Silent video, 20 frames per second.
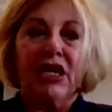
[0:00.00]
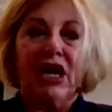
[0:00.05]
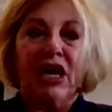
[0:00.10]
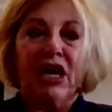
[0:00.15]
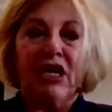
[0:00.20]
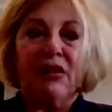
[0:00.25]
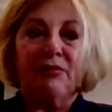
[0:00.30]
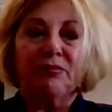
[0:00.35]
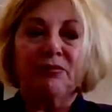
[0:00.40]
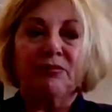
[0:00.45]

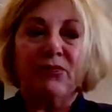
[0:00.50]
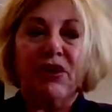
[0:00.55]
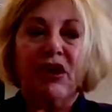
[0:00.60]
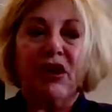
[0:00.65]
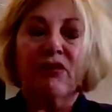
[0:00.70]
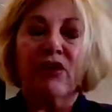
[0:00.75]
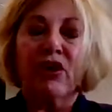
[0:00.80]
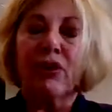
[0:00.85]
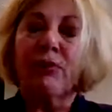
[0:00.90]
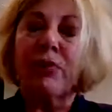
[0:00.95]
are
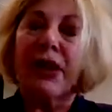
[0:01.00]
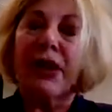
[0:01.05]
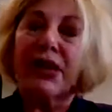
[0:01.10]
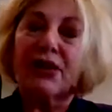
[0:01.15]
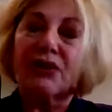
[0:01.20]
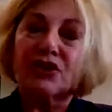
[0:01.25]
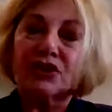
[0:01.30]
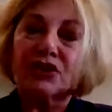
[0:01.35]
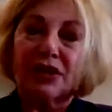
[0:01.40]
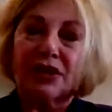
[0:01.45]
very
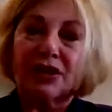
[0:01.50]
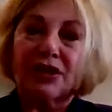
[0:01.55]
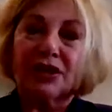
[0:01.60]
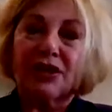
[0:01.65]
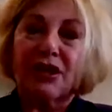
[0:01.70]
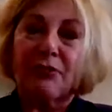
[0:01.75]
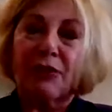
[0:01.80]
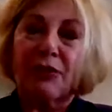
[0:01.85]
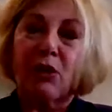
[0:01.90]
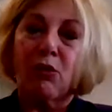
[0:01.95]
passionate
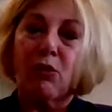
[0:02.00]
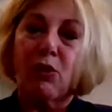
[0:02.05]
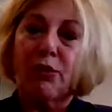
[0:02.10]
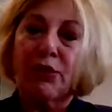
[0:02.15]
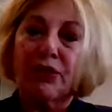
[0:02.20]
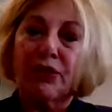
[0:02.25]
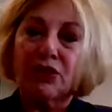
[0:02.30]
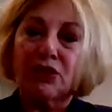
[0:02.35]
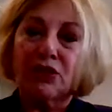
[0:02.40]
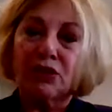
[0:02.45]
about what
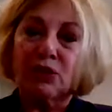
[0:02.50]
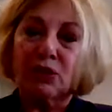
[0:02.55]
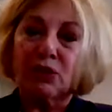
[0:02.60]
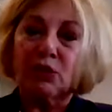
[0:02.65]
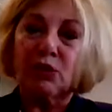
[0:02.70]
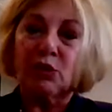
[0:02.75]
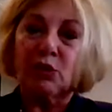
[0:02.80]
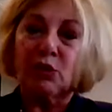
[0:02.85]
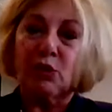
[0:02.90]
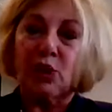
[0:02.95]
we can
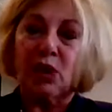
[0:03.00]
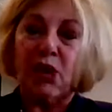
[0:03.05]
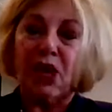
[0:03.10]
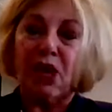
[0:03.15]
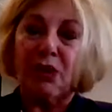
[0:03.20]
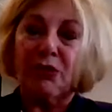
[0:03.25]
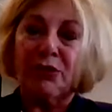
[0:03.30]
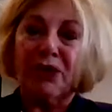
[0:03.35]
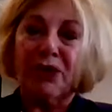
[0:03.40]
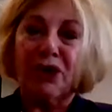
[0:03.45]
do
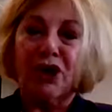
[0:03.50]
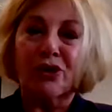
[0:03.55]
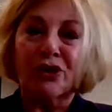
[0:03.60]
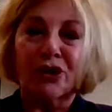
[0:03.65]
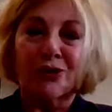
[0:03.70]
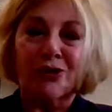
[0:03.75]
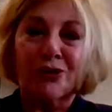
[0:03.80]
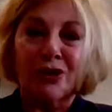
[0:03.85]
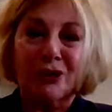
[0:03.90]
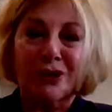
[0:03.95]
in our
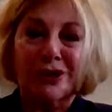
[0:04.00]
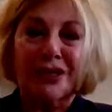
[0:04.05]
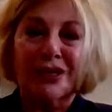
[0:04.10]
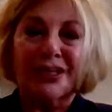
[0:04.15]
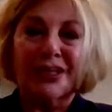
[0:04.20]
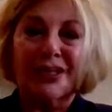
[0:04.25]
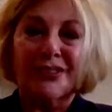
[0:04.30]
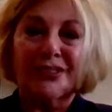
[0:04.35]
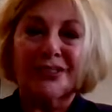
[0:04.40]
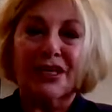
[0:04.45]

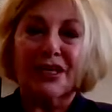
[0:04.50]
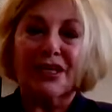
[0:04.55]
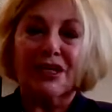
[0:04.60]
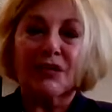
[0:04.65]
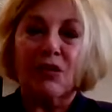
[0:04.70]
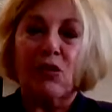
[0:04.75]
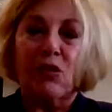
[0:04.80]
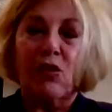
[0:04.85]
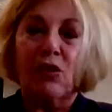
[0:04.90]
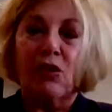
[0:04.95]
communities as
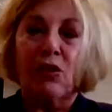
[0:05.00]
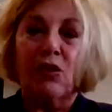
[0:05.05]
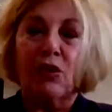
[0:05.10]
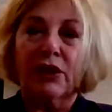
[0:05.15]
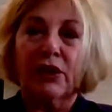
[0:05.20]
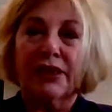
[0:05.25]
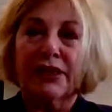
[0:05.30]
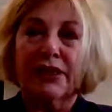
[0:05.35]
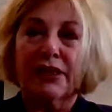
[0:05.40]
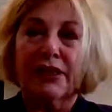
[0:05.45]
a
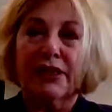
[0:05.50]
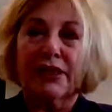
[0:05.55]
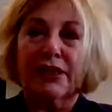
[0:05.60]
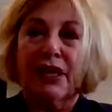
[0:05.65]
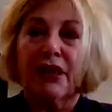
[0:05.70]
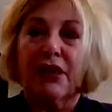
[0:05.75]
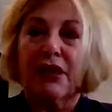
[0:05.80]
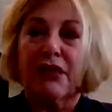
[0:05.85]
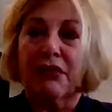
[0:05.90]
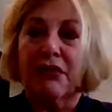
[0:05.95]
whole, and it's
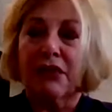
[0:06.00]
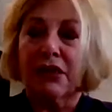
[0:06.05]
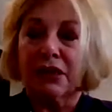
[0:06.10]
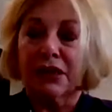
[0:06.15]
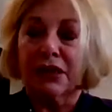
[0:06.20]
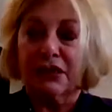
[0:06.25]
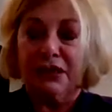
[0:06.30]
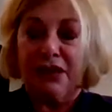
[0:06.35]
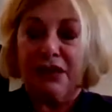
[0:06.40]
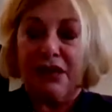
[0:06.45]
our
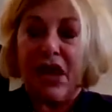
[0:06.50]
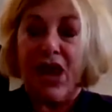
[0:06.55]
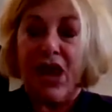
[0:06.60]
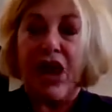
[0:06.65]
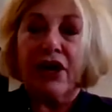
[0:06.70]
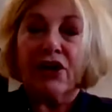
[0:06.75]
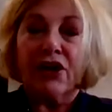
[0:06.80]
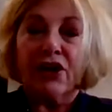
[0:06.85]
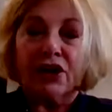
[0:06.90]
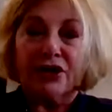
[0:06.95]

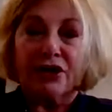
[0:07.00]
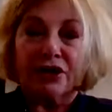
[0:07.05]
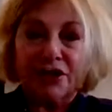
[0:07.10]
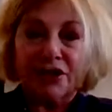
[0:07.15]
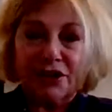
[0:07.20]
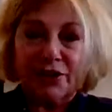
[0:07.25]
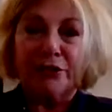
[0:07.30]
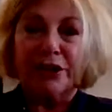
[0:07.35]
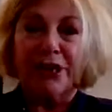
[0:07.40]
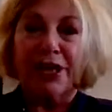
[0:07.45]
honor
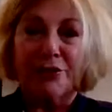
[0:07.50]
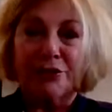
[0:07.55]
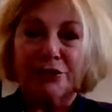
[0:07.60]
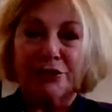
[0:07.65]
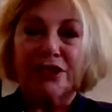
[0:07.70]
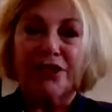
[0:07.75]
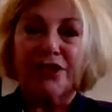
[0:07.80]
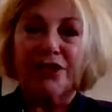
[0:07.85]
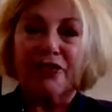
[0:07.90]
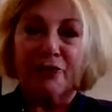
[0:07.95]
to be able
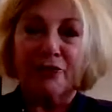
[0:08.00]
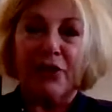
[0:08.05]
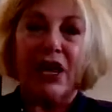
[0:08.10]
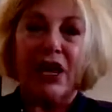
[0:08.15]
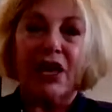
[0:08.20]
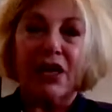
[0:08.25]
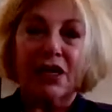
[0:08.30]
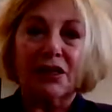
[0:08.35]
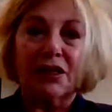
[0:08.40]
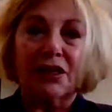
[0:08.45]
to give
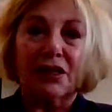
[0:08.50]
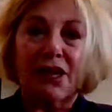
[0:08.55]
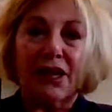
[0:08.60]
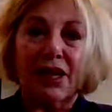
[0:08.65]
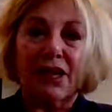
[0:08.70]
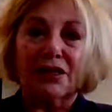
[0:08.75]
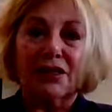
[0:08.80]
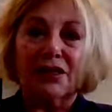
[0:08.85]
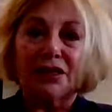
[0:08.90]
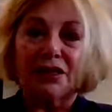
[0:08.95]
back.
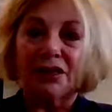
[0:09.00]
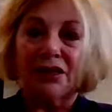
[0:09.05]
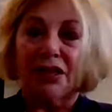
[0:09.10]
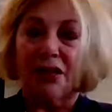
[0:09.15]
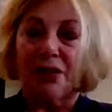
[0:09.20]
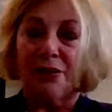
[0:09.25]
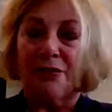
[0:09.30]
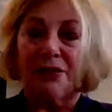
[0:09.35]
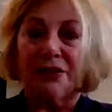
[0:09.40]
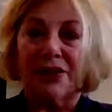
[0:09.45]
And
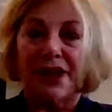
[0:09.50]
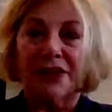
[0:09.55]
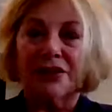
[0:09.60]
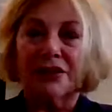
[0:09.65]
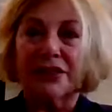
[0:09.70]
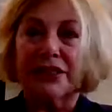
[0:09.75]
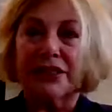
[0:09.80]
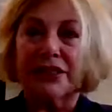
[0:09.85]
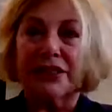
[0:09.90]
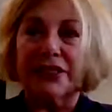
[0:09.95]
our
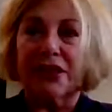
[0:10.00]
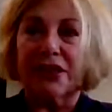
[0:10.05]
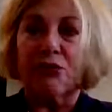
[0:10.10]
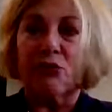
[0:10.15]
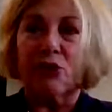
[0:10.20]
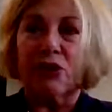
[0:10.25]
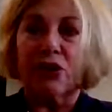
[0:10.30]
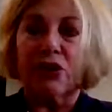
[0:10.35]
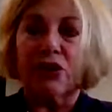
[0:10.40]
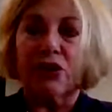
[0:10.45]

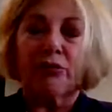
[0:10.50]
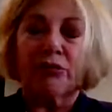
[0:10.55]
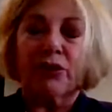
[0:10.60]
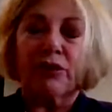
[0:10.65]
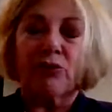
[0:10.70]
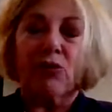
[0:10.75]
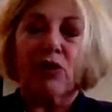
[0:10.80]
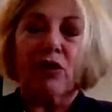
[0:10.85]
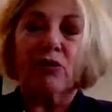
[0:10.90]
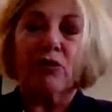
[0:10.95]
team, we couldn't be
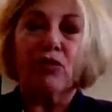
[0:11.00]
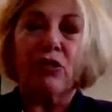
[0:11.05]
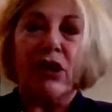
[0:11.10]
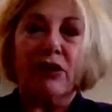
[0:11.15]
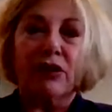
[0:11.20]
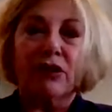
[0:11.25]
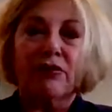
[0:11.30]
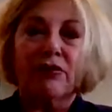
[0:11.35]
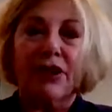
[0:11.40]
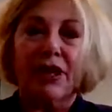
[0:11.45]
more
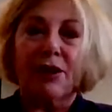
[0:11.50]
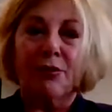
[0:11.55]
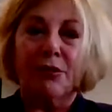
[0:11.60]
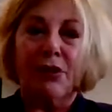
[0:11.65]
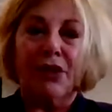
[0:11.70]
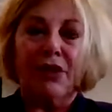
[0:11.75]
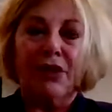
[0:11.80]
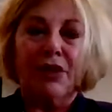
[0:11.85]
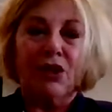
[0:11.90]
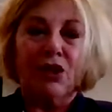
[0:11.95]
proud of them.
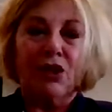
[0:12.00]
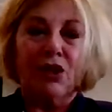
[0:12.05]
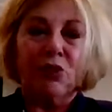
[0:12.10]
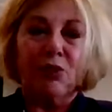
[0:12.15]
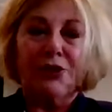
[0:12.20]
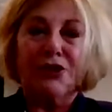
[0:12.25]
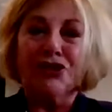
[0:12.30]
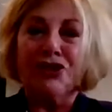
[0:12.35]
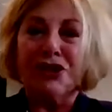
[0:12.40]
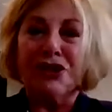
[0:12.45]

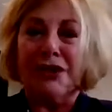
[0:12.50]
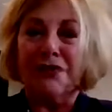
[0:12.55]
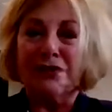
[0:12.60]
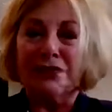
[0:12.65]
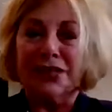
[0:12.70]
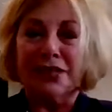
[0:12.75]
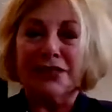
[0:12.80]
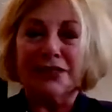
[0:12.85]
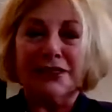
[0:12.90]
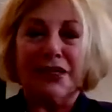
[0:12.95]
When Jeff
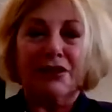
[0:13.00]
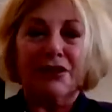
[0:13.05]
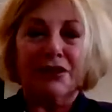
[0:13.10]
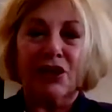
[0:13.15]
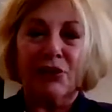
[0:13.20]
sends out a